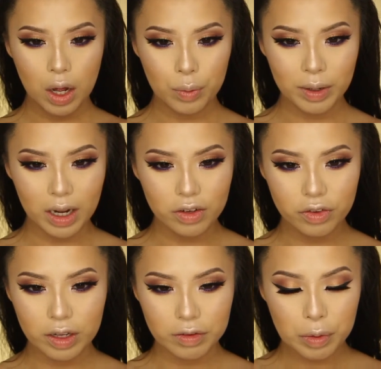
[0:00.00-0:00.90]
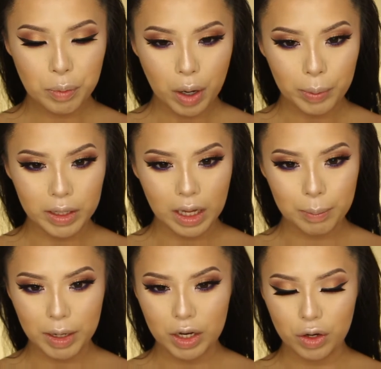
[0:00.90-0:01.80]
Oh my gosh, these are probably
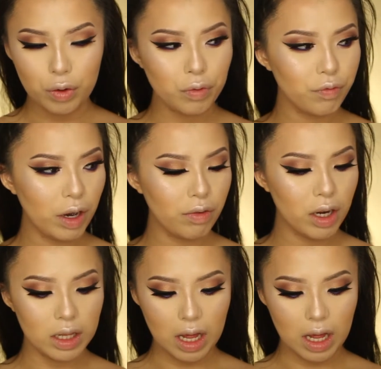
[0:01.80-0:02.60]
like my new favorite